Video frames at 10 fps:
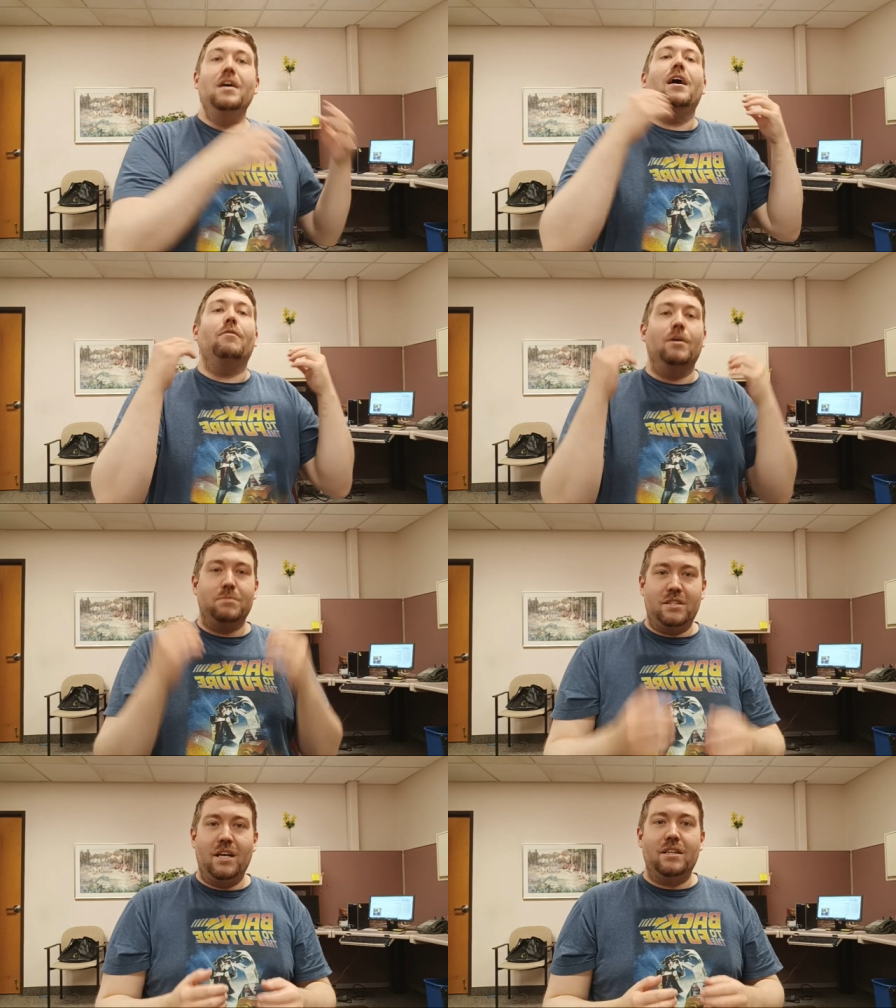What I'm
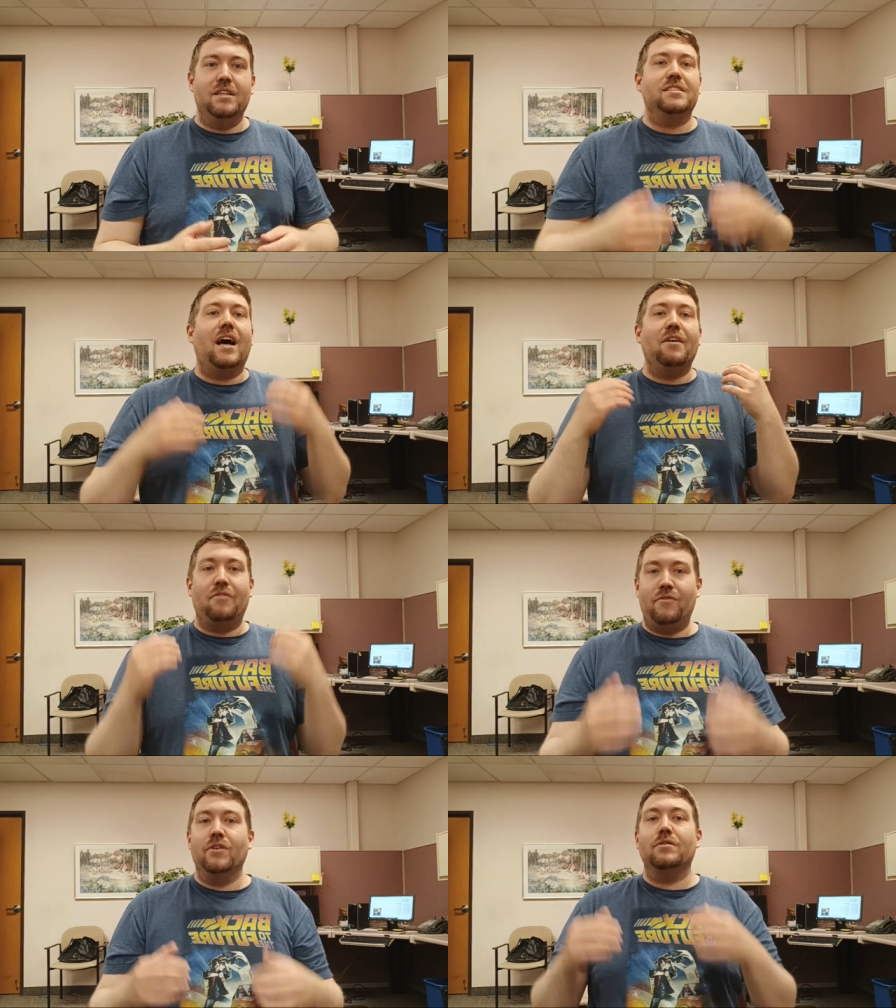saying is, I
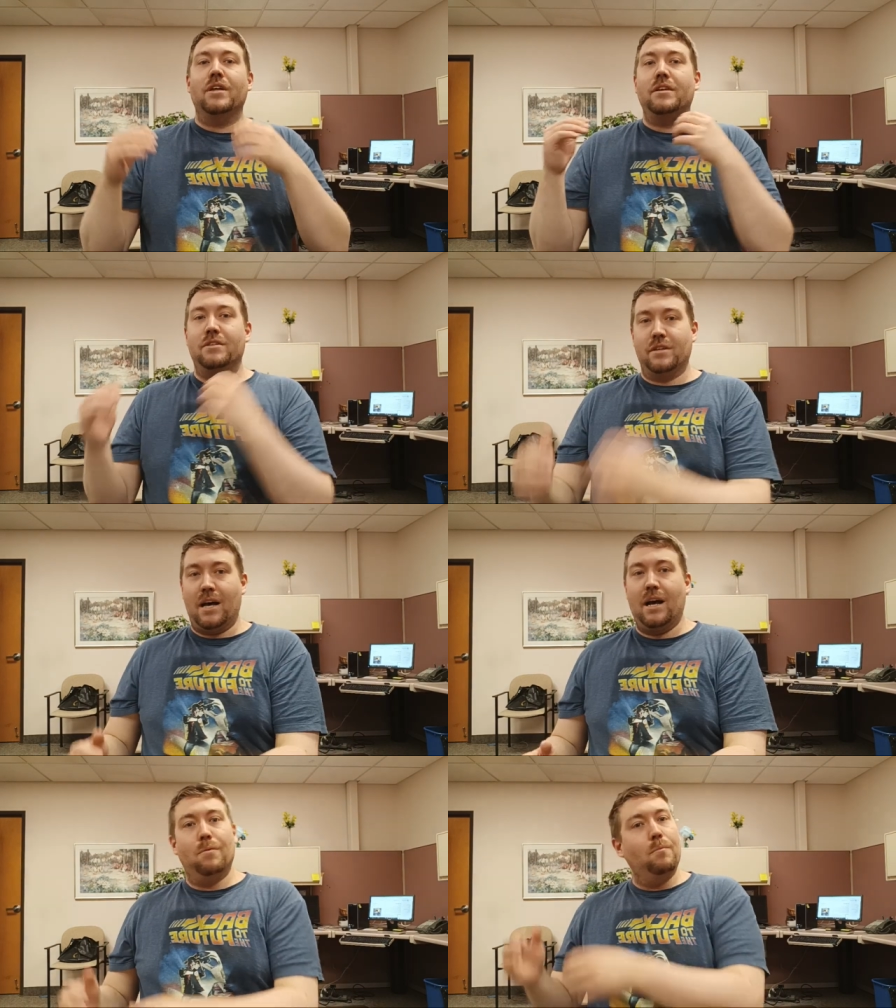feel they
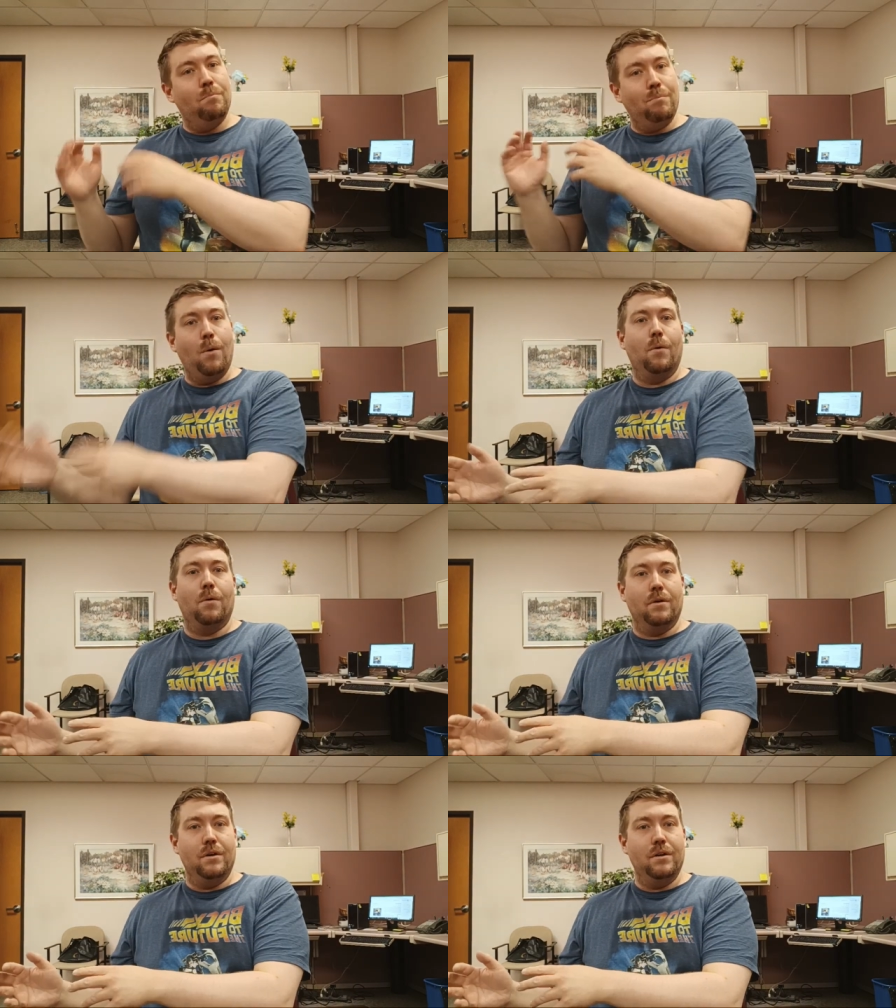got
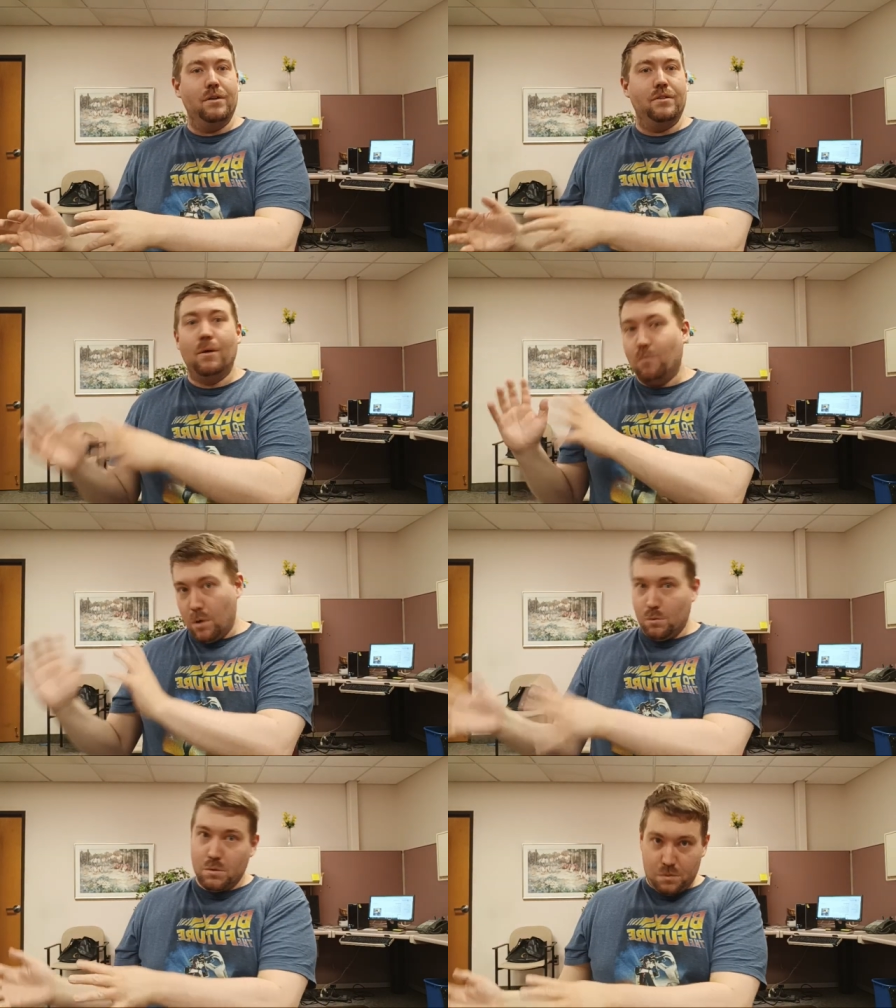more than
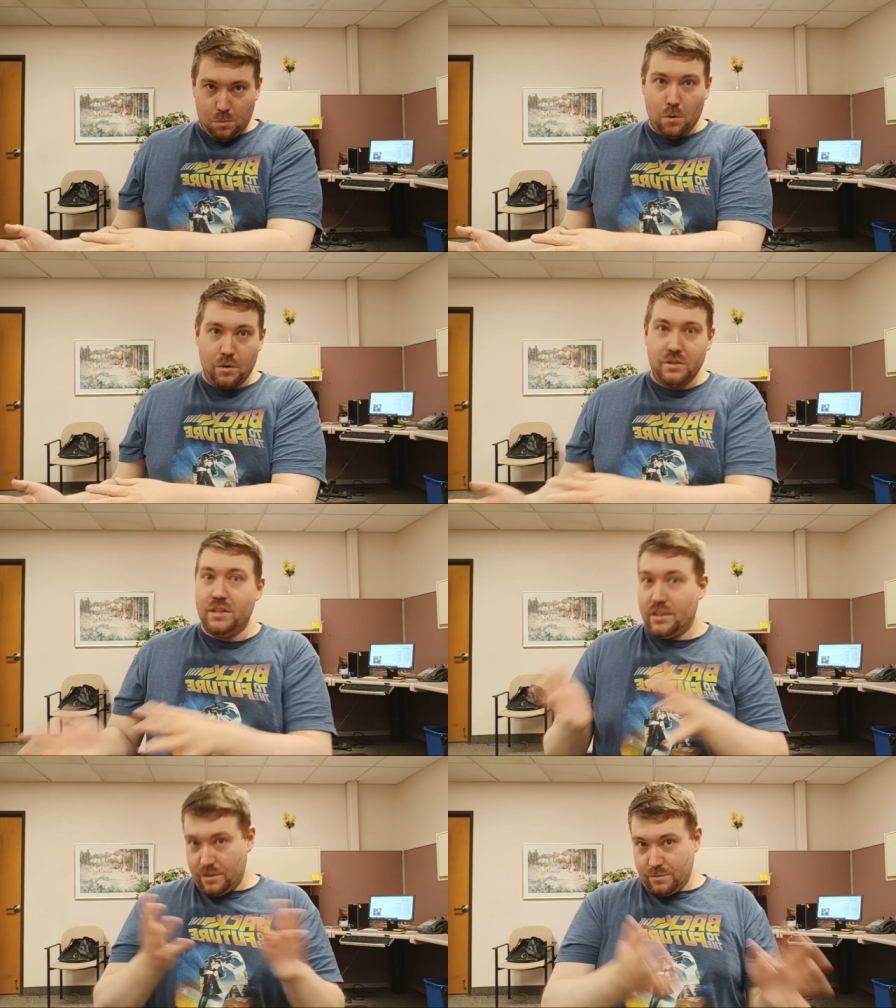what was
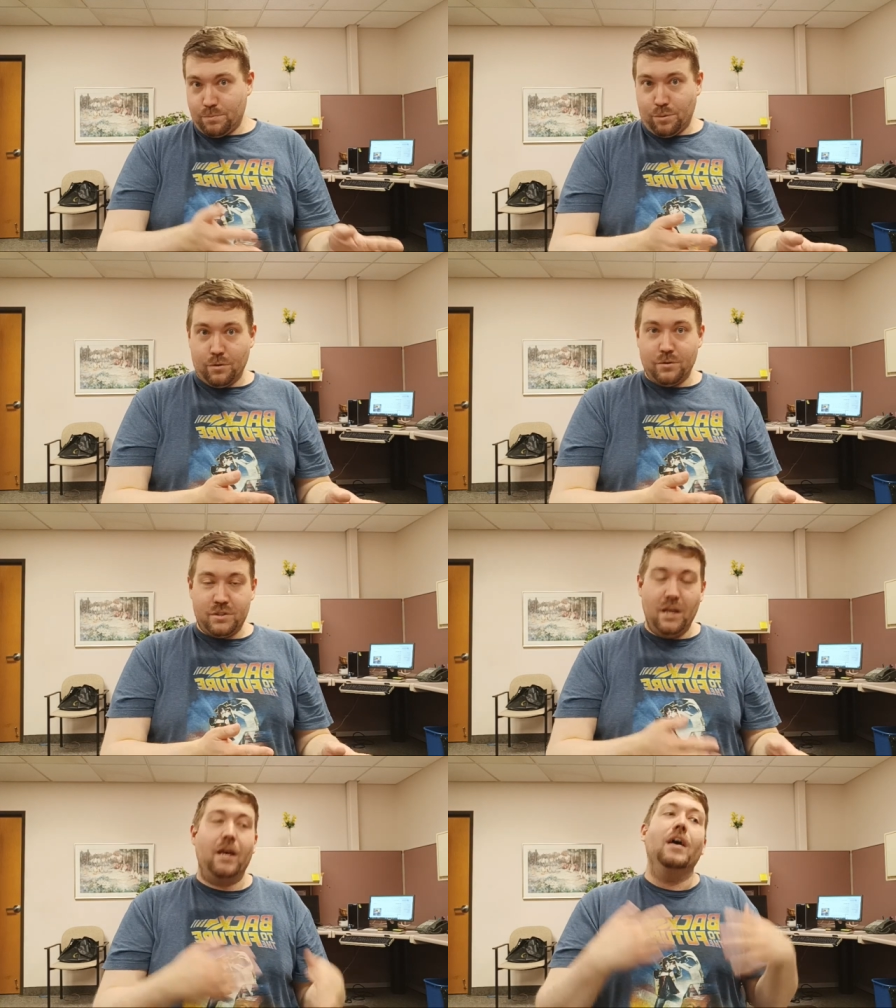warranted per
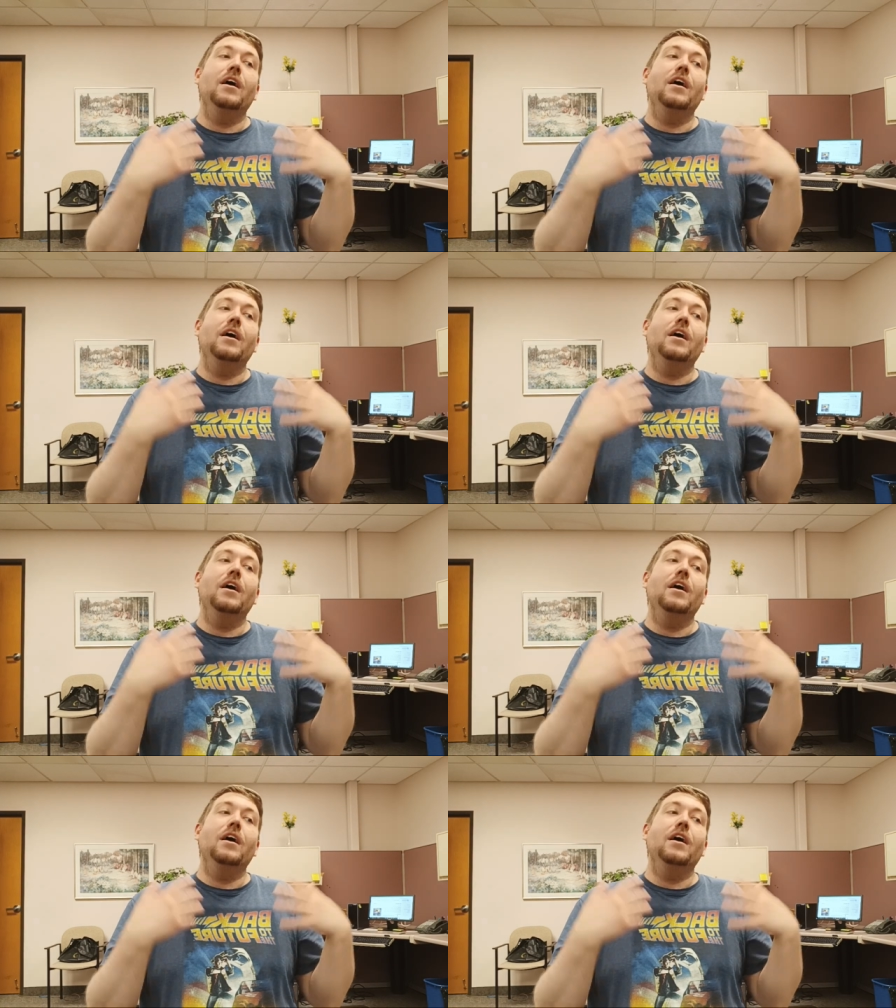se.